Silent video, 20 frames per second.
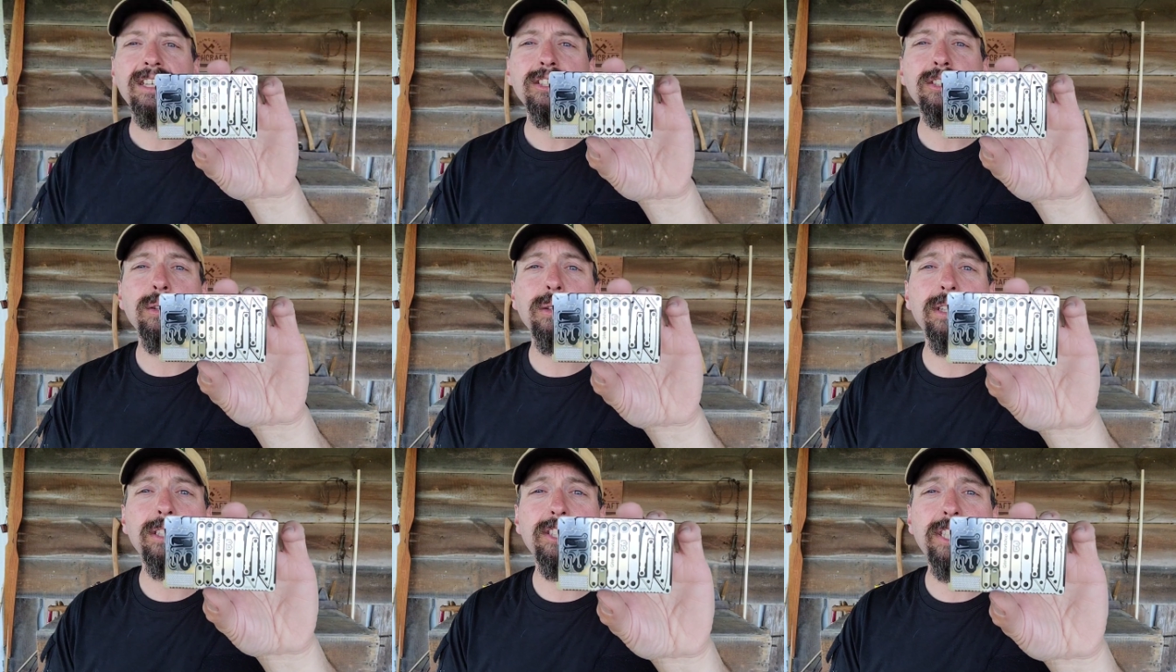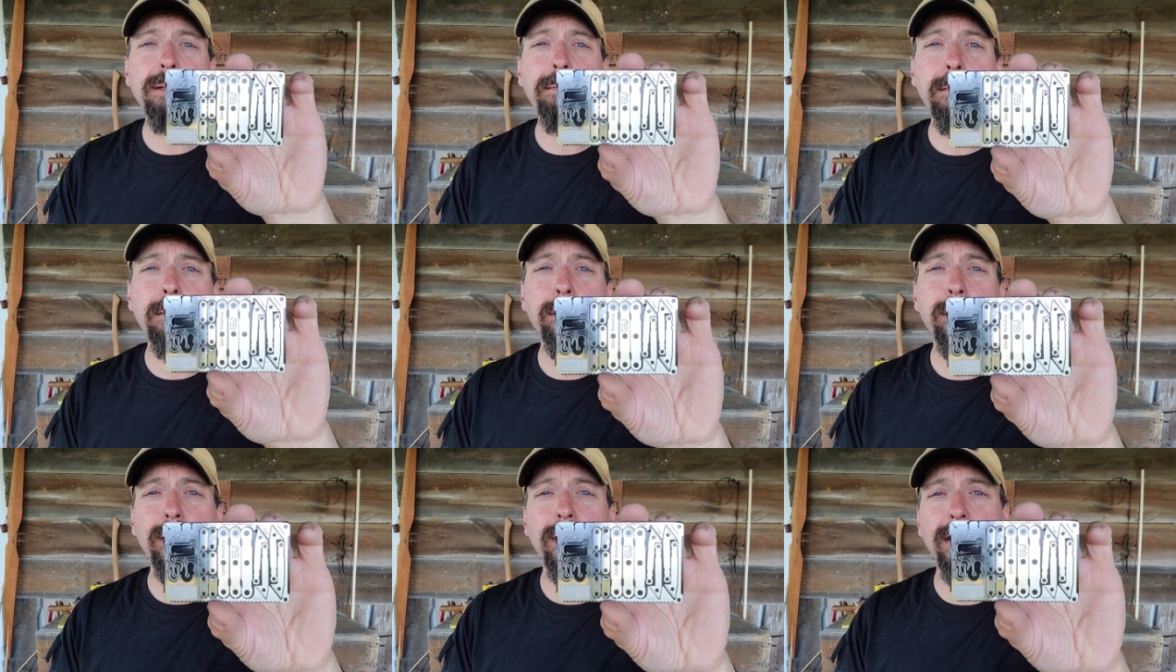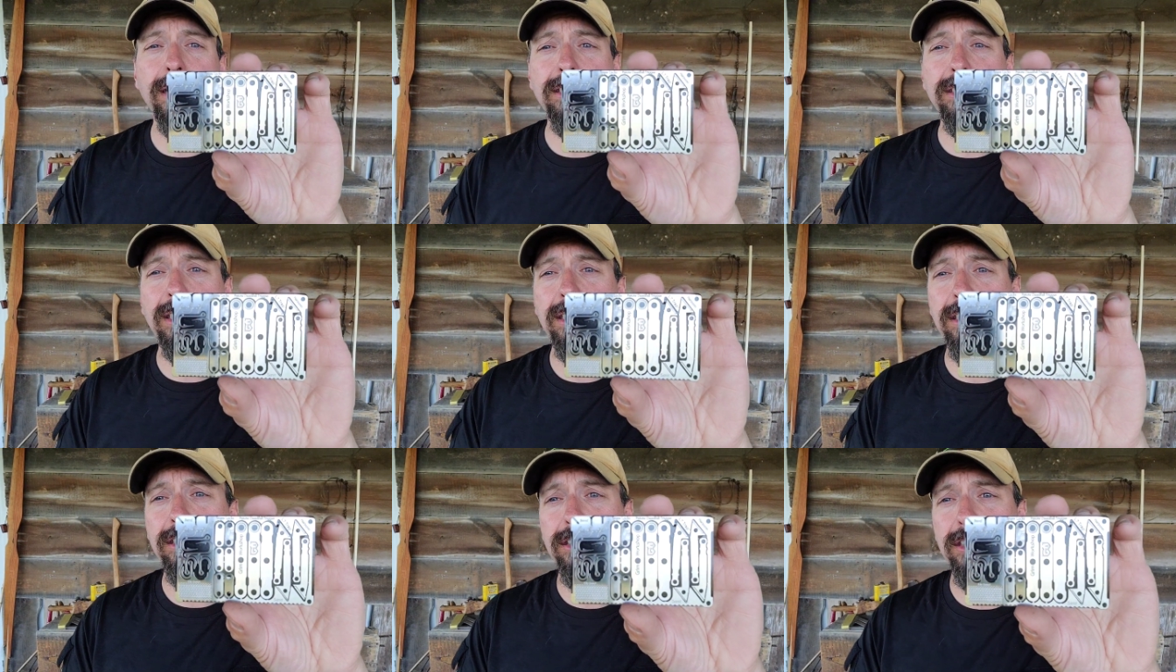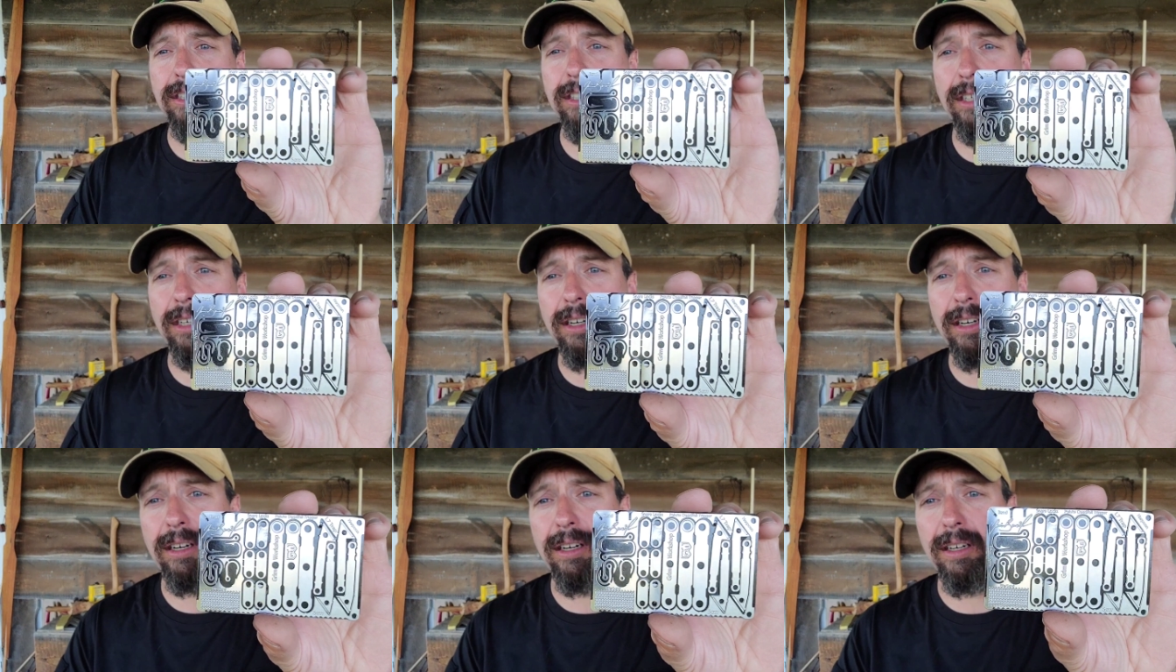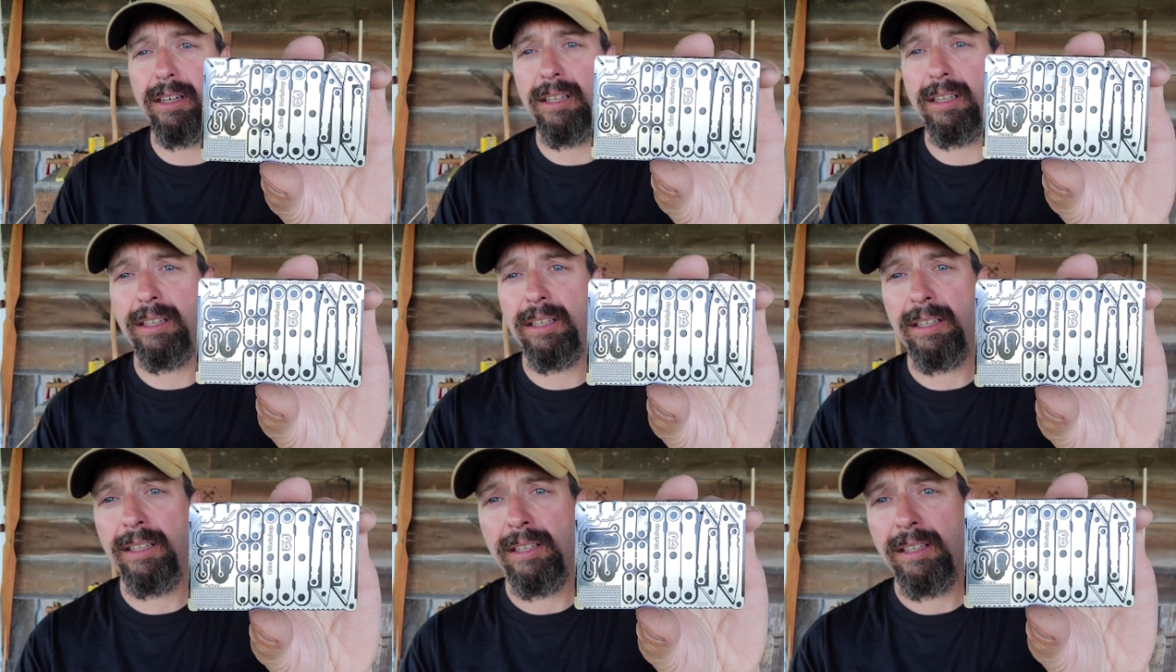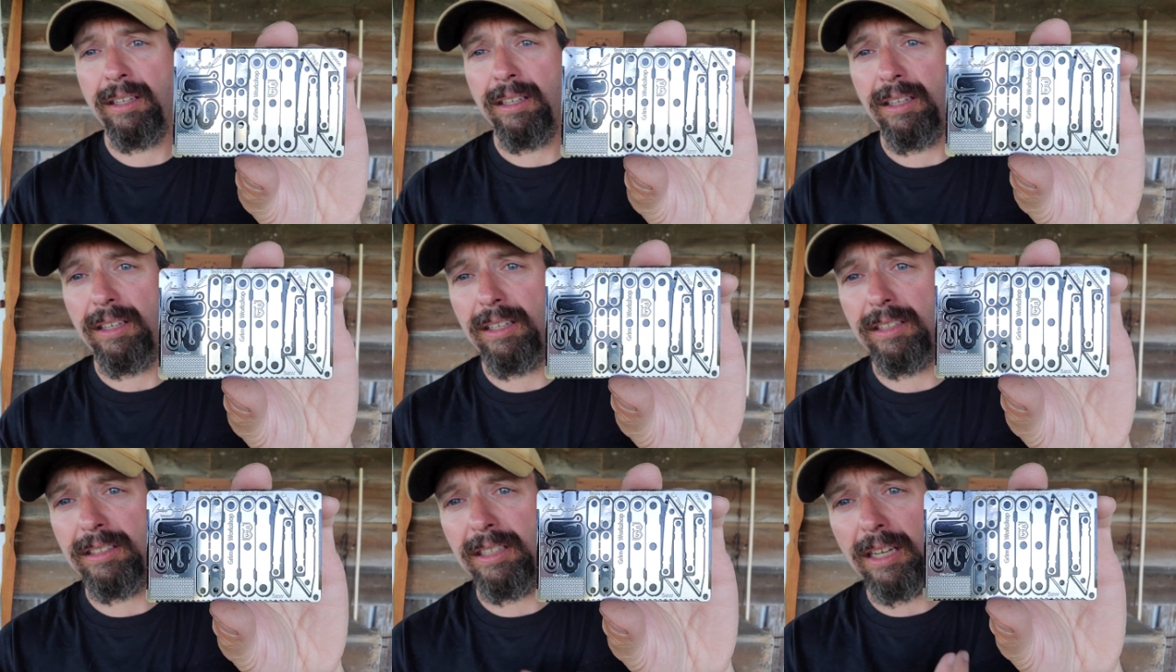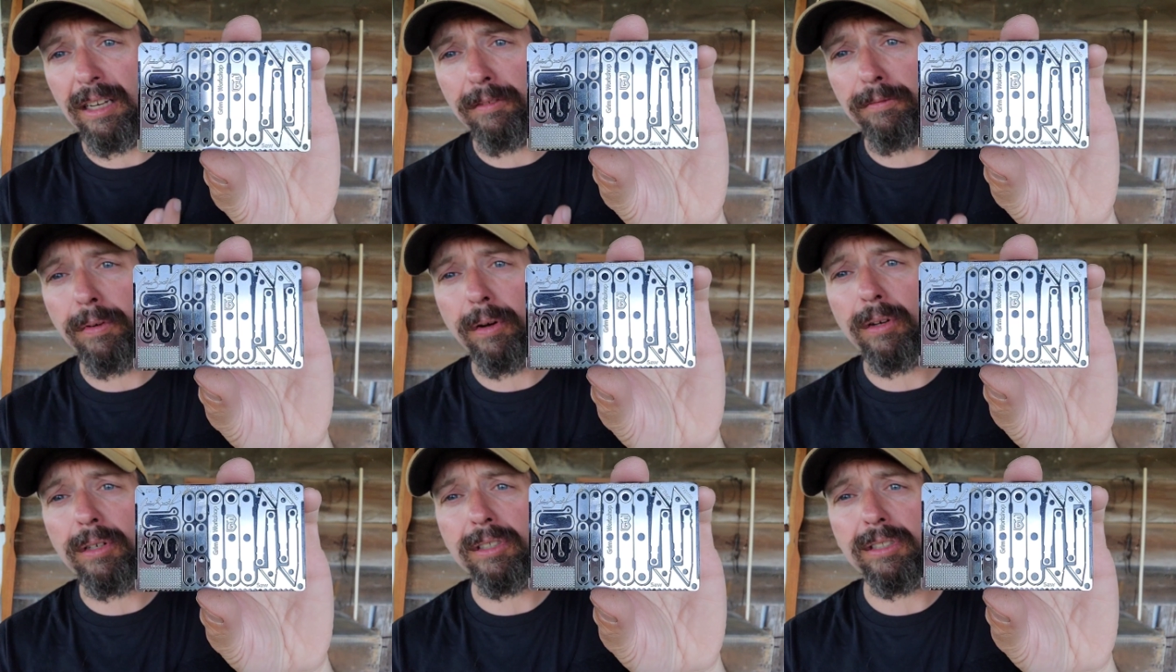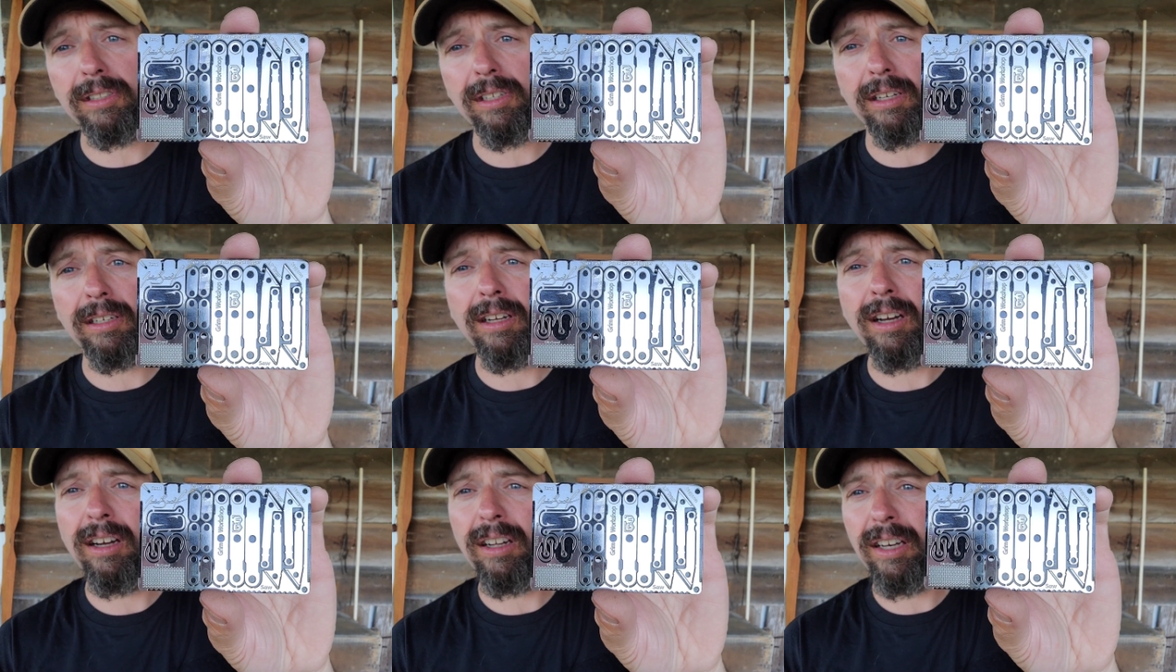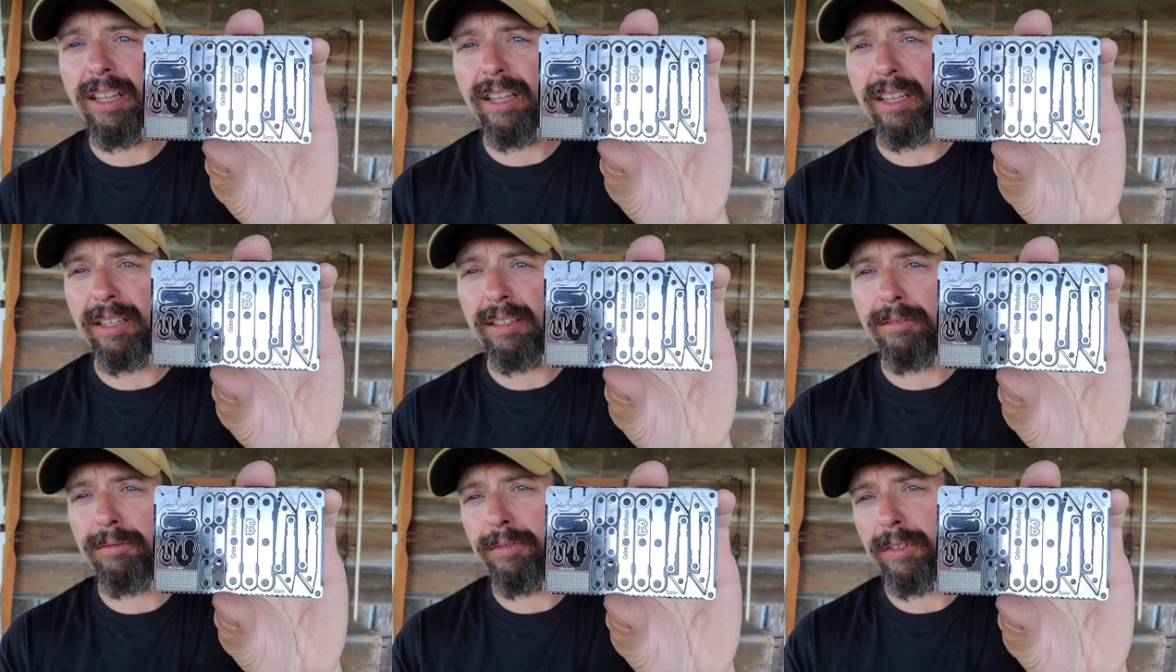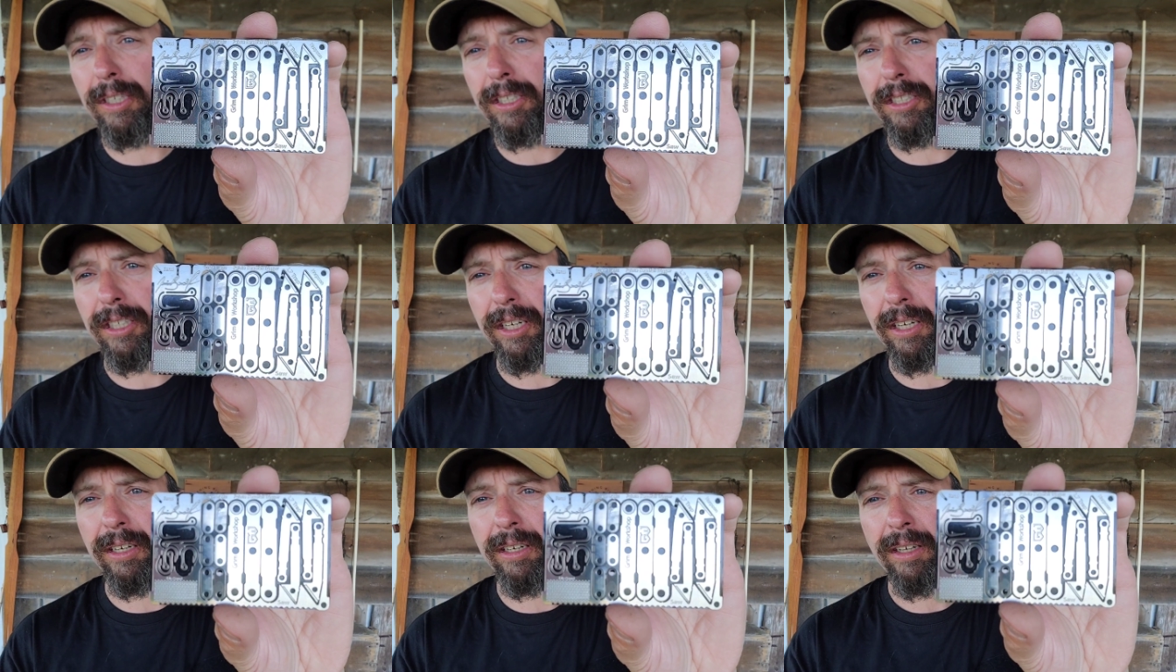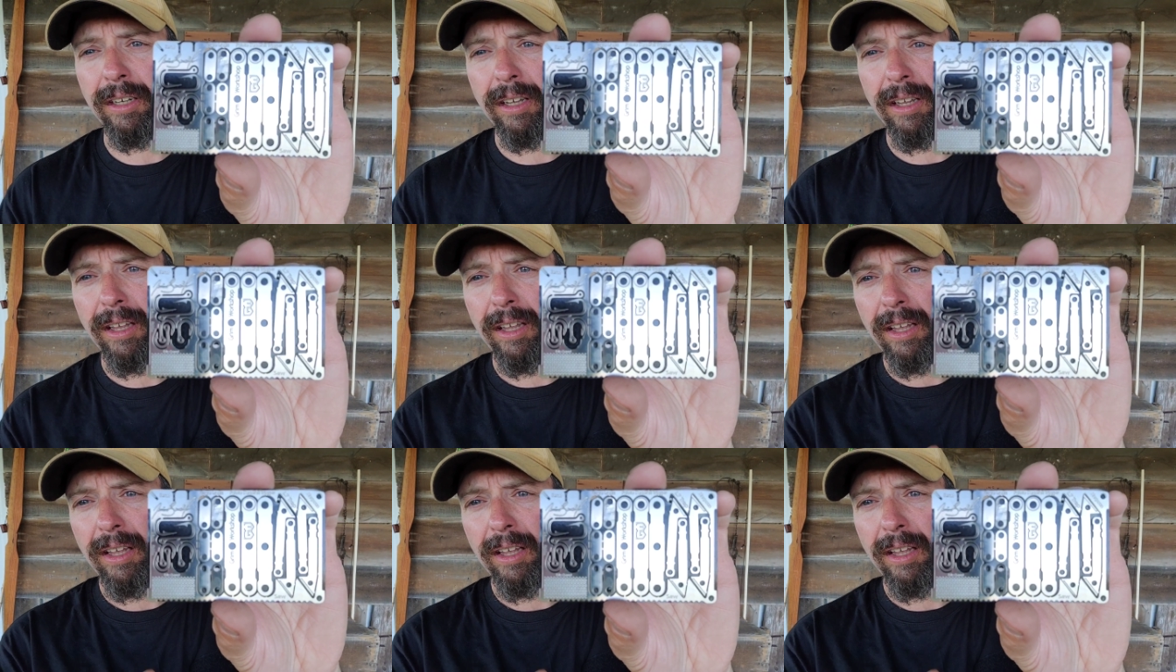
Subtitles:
So the Jamie Burleigh signature card is kind of focused on hunting and fishing.